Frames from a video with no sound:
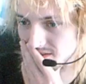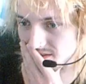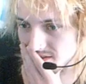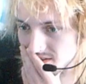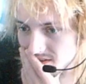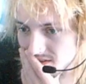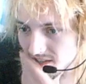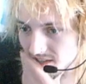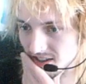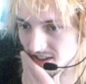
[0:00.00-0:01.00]
make a
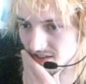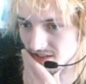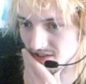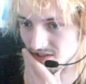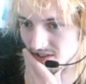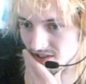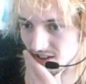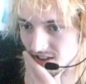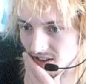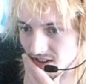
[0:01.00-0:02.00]
small
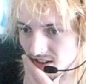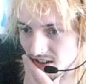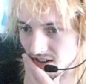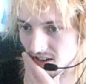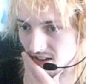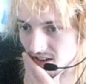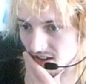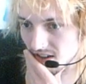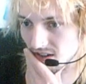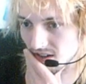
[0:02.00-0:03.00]

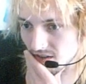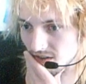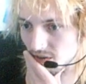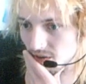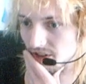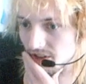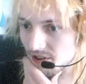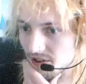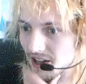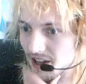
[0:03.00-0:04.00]
window
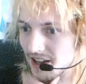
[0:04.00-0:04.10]
there.